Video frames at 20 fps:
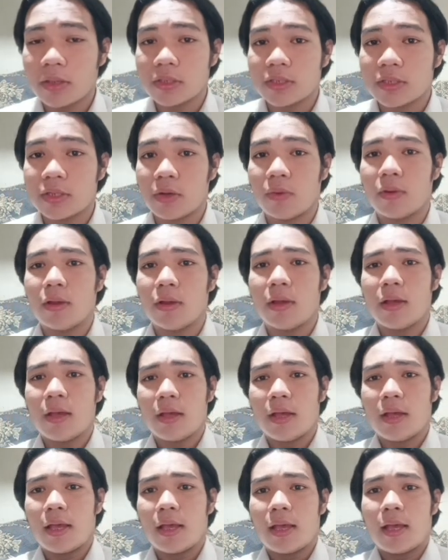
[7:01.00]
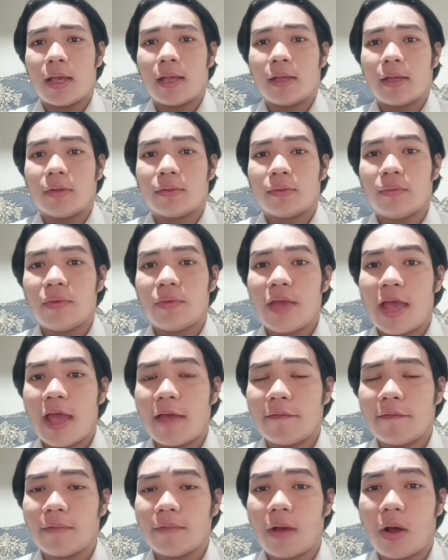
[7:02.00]
So we
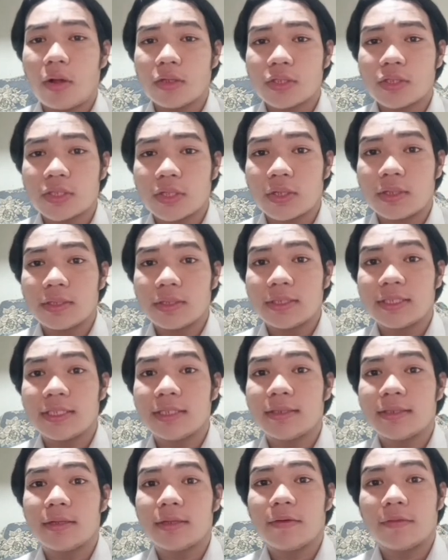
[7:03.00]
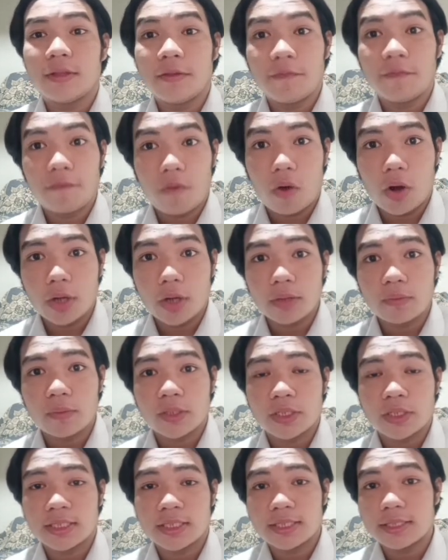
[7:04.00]
have also the fourth,
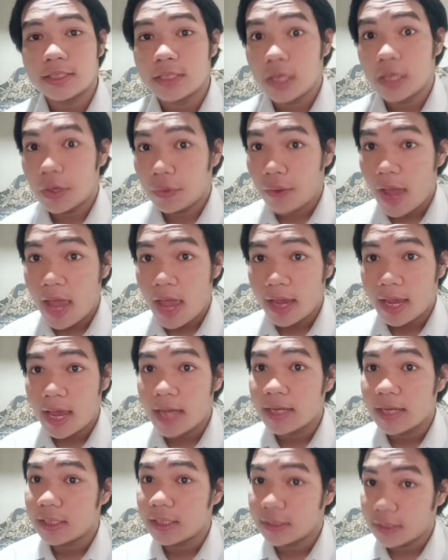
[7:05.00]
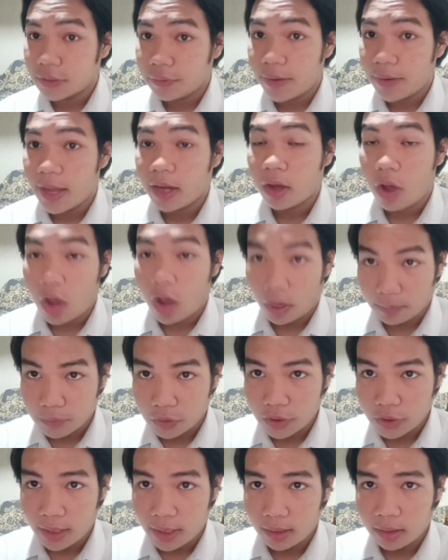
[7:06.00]
which is the direct and indirect
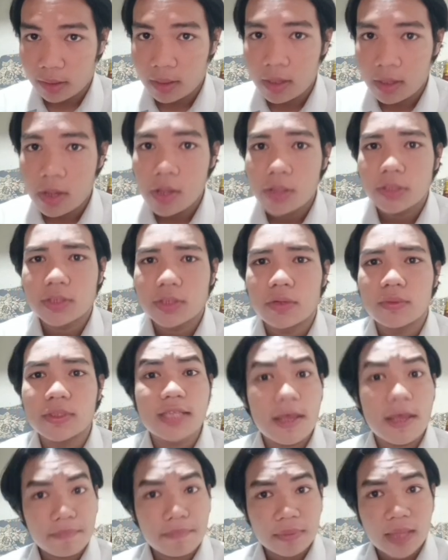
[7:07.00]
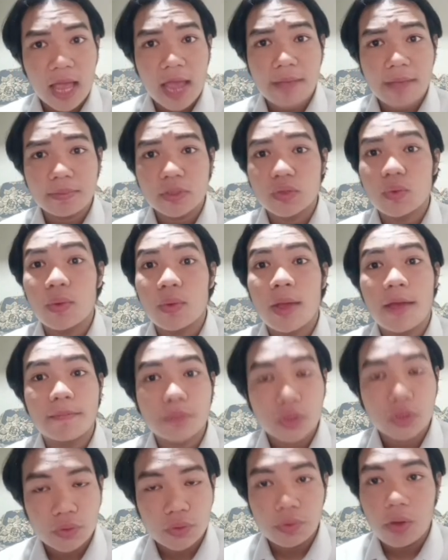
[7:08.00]
object. So sometimes we
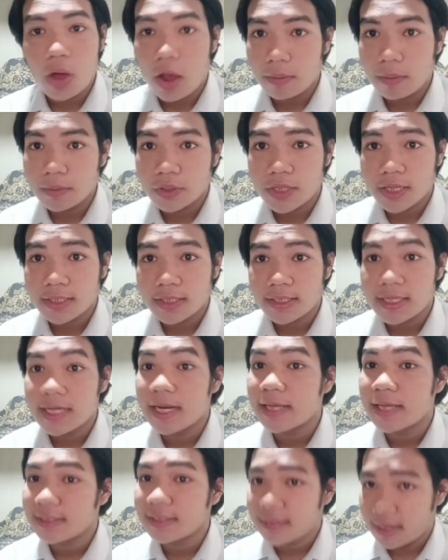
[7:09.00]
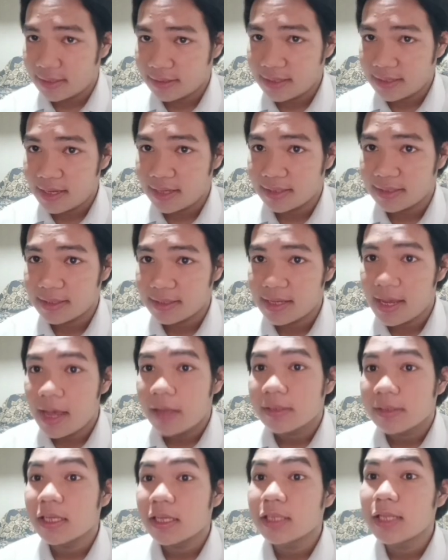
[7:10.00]
have two objects in a sentence,
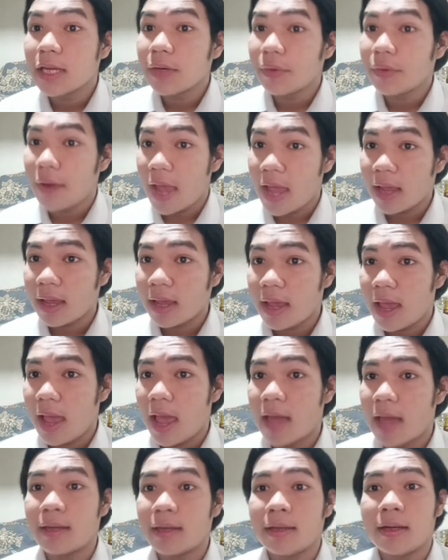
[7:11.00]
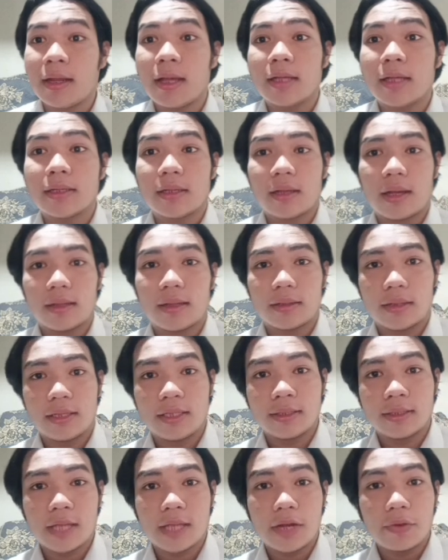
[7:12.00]
the direct and
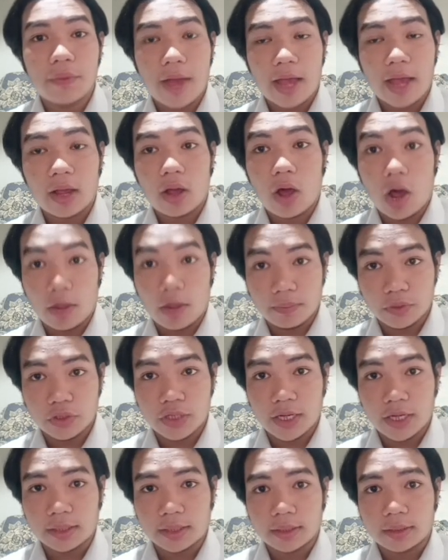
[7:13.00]
indirect object.